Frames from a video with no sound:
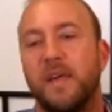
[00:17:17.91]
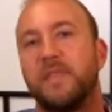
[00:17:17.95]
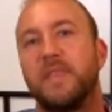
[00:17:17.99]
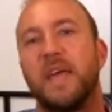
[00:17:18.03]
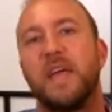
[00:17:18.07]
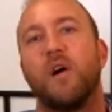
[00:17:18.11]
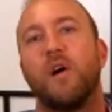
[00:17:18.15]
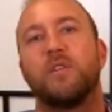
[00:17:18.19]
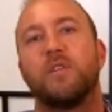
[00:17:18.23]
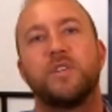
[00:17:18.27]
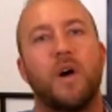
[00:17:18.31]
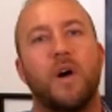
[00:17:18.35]

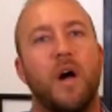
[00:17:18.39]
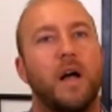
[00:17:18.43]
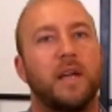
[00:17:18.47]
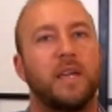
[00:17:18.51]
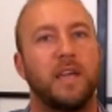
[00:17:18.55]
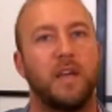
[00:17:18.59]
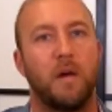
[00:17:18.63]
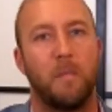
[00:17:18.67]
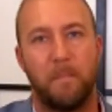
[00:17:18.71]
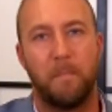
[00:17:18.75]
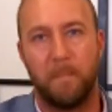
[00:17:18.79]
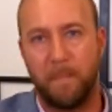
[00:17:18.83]
They are
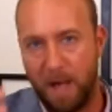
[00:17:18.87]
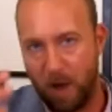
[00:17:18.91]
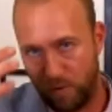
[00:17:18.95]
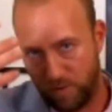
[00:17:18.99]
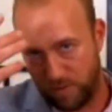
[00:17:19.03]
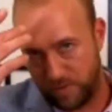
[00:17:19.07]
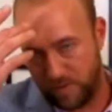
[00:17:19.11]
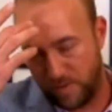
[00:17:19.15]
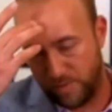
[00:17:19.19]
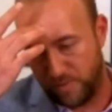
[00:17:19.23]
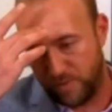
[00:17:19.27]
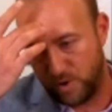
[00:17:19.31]
talking about
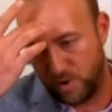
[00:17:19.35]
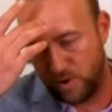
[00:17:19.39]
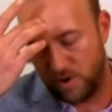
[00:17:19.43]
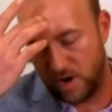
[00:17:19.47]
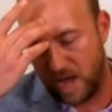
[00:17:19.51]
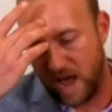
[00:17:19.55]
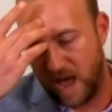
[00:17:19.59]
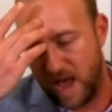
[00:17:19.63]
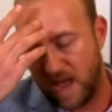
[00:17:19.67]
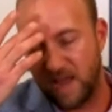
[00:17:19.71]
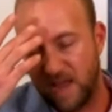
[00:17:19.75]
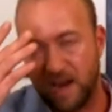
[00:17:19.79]
the third
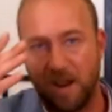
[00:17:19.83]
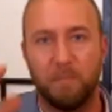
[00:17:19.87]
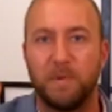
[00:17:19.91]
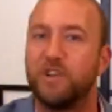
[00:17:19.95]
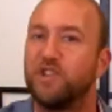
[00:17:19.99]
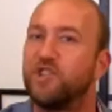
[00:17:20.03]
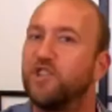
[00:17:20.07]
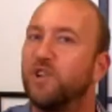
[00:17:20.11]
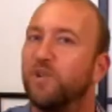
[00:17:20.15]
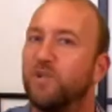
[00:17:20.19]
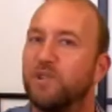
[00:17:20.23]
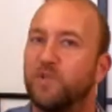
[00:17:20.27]
eye, and I'm going
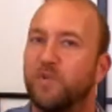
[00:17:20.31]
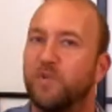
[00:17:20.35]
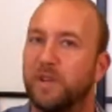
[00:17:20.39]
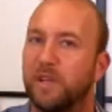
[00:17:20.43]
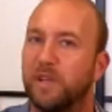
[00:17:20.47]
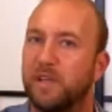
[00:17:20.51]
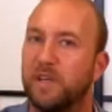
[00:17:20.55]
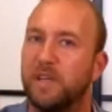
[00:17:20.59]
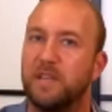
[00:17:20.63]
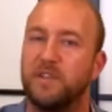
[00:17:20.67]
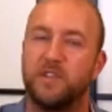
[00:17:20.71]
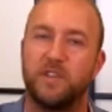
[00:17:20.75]
to show us
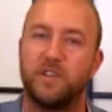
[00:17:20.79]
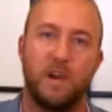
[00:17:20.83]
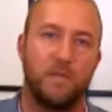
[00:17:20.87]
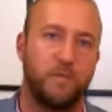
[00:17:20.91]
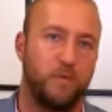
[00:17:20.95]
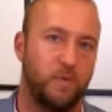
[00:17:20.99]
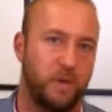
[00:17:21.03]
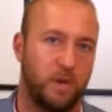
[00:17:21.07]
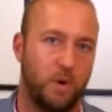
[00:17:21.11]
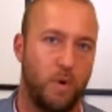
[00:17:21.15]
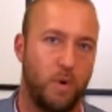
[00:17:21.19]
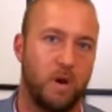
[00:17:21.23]
really neat stuff
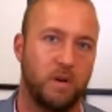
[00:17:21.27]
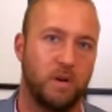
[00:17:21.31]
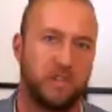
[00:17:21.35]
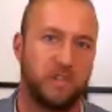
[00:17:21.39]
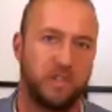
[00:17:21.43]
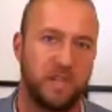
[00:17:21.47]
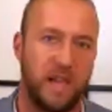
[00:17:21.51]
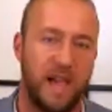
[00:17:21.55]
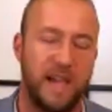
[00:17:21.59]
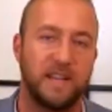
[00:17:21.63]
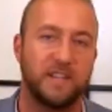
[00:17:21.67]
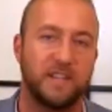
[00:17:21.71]
when we go on with
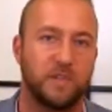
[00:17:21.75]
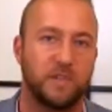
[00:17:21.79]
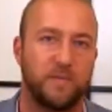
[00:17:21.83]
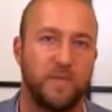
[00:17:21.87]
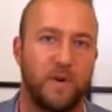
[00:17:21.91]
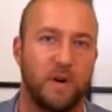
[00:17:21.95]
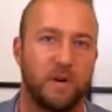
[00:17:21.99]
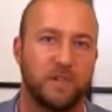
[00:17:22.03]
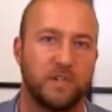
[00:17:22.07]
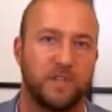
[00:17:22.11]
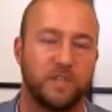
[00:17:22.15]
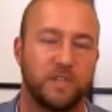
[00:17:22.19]
science as
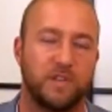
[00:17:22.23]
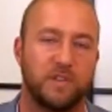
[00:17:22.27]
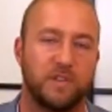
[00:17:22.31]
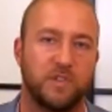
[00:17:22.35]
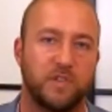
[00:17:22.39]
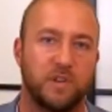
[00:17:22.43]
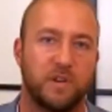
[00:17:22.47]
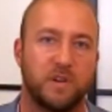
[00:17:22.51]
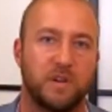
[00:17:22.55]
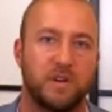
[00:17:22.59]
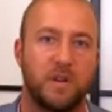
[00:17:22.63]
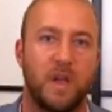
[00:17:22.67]
far as this is
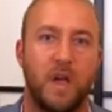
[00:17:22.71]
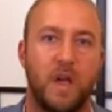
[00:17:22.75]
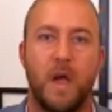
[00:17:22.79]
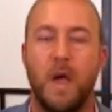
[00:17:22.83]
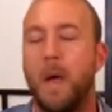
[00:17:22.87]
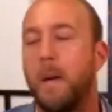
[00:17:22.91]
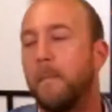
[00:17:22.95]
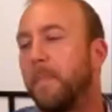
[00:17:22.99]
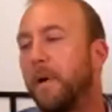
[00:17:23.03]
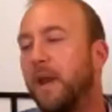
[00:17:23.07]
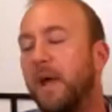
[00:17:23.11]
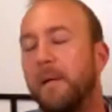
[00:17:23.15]
concerned.
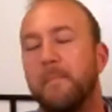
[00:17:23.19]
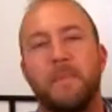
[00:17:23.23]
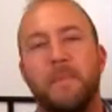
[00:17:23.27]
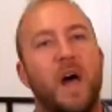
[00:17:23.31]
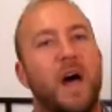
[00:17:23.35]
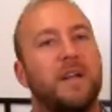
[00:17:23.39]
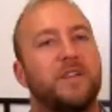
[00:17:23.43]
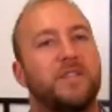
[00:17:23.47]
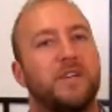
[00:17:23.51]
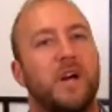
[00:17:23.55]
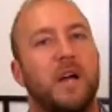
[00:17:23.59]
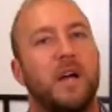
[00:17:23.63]
But I'm
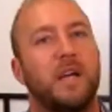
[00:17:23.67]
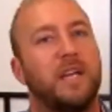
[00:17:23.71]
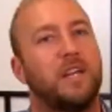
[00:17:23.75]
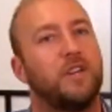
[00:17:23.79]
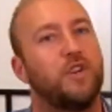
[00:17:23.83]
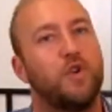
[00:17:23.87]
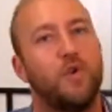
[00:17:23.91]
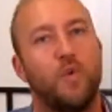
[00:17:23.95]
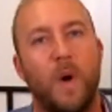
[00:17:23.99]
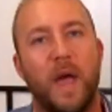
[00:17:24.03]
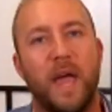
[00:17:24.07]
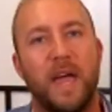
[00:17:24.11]
not talking
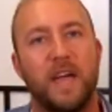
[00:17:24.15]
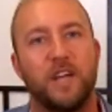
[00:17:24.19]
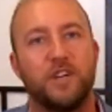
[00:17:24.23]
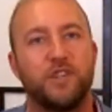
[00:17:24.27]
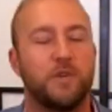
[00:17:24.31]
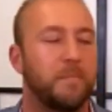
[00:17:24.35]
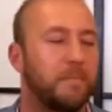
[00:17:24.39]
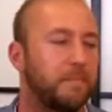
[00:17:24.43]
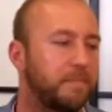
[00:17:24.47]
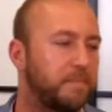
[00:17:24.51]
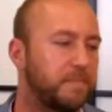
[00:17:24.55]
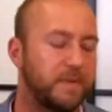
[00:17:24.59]
new age
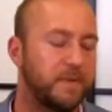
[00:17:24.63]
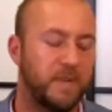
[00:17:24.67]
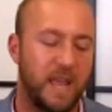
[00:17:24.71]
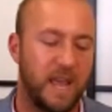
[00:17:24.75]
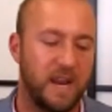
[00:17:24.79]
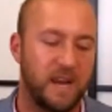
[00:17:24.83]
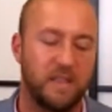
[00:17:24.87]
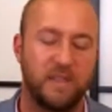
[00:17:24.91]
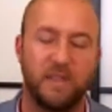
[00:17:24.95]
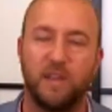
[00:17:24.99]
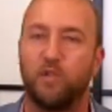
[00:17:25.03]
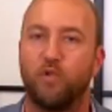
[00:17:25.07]
or
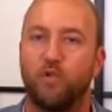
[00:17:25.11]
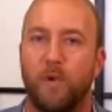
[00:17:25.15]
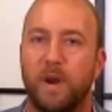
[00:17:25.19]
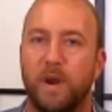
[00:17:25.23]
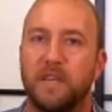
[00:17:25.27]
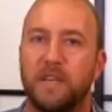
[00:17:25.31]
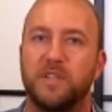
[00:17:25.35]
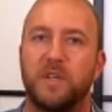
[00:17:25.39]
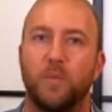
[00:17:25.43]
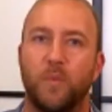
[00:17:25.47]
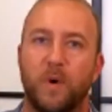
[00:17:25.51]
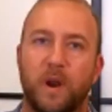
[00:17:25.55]
anything
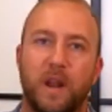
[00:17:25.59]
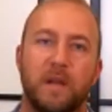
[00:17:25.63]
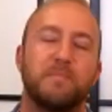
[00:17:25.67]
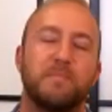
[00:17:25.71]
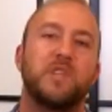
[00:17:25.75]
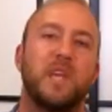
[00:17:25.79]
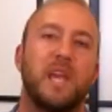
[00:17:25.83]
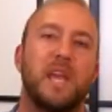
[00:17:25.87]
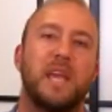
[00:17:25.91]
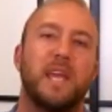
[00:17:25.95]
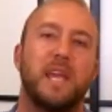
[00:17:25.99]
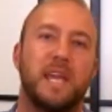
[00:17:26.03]
crazy. What I'm
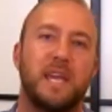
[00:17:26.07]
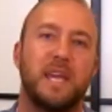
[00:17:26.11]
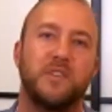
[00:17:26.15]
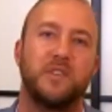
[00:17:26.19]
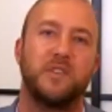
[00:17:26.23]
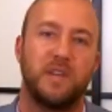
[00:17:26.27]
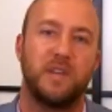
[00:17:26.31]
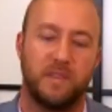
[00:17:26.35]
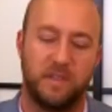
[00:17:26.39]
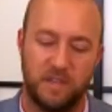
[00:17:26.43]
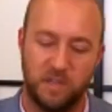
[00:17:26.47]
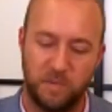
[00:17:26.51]
saying is
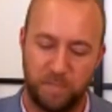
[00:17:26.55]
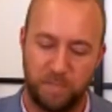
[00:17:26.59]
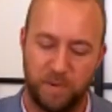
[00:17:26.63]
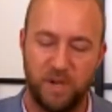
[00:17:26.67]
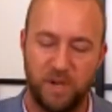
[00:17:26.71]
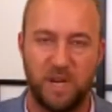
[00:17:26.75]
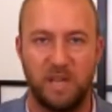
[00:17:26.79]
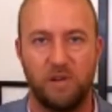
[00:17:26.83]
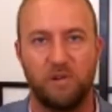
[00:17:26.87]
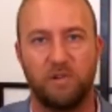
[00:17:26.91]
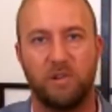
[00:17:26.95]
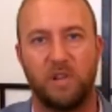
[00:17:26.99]
that this
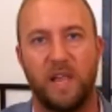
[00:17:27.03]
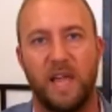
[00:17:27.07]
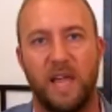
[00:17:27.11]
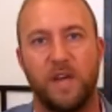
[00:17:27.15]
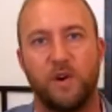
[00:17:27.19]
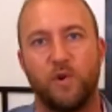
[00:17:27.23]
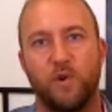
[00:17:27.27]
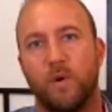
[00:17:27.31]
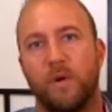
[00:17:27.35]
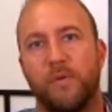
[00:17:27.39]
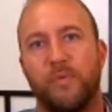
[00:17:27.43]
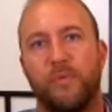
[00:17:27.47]
pineal
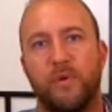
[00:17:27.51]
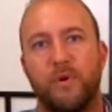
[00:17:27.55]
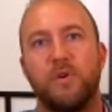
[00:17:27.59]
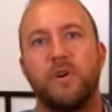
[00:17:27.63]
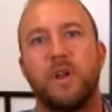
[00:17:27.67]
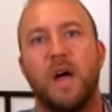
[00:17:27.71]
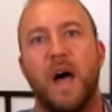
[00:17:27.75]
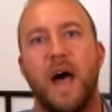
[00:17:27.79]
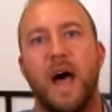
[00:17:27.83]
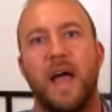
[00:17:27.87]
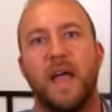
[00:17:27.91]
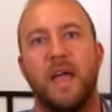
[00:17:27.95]
gland, or a
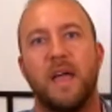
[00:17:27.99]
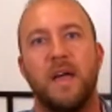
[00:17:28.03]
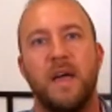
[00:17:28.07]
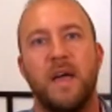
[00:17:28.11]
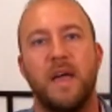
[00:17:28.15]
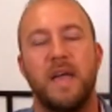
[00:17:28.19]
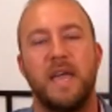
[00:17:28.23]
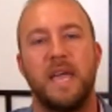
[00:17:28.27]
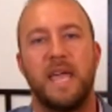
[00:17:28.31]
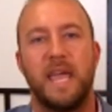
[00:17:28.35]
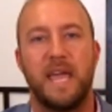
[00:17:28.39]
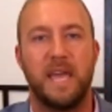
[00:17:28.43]
third eye,
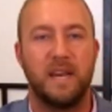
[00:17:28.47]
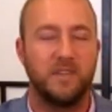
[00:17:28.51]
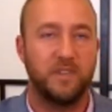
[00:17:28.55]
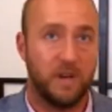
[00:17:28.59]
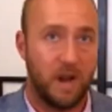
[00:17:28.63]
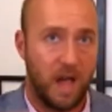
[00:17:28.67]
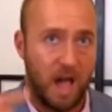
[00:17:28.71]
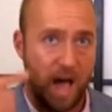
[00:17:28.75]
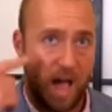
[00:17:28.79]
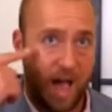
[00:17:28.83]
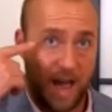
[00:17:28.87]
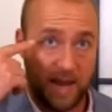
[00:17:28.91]
it is
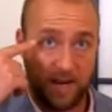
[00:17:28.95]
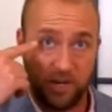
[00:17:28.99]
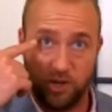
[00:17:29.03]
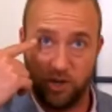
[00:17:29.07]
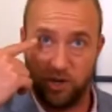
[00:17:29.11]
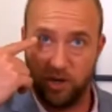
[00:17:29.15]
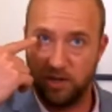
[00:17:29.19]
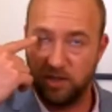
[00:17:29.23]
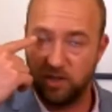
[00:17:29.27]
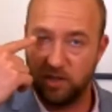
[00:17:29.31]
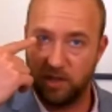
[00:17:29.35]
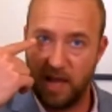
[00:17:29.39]
an eye
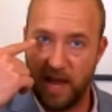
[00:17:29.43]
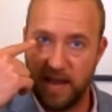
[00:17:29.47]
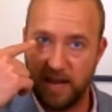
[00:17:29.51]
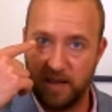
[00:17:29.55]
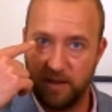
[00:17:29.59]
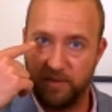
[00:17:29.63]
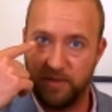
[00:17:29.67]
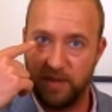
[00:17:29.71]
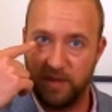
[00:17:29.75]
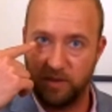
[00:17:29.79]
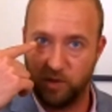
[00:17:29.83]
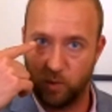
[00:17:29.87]
just
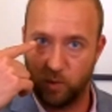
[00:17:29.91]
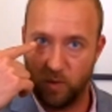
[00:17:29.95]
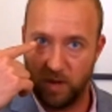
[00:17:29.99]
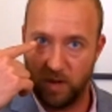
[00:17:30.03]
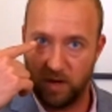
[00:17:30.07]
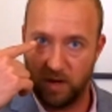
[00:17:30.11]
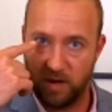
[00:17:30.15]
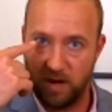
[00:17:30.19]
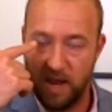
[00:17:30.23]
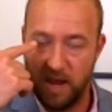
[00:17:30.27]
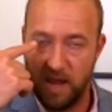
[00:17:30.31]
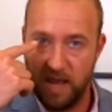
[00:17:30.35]
like this one.